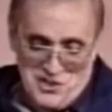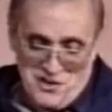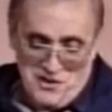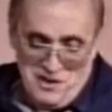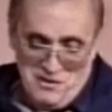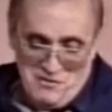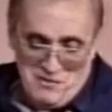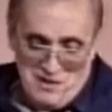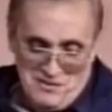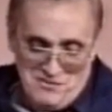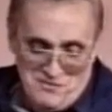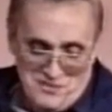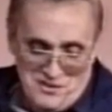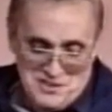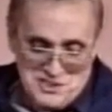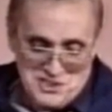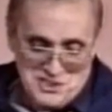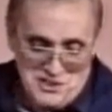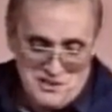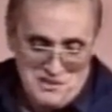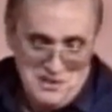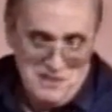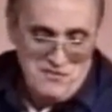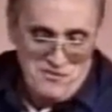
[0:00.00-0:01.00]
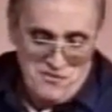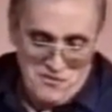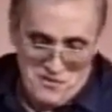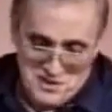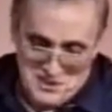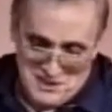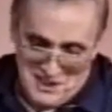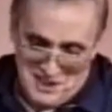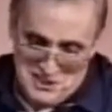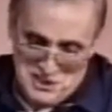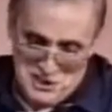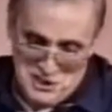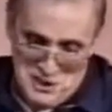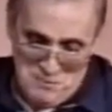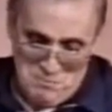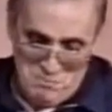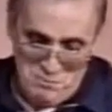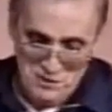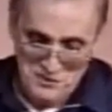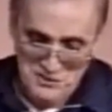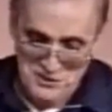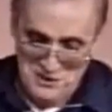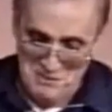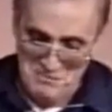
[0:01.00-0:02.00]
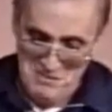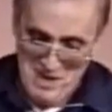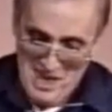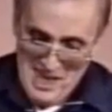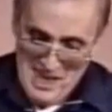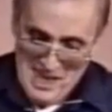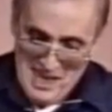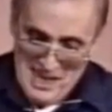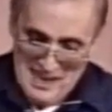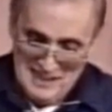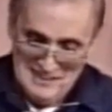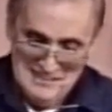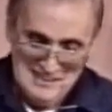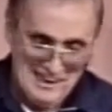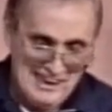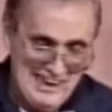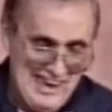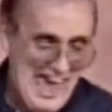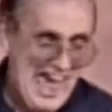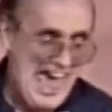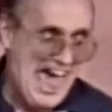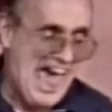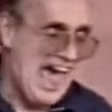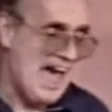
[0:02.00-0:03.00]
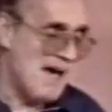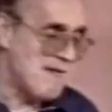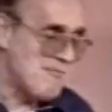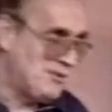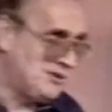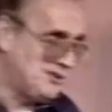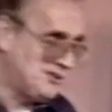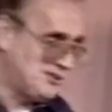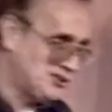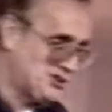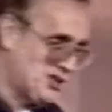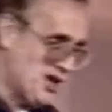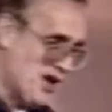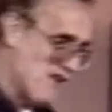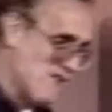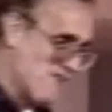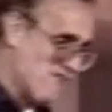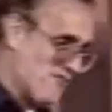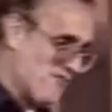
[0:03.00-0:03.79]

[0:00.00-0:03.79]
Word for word: 31 verse 34 says she put them in the camel's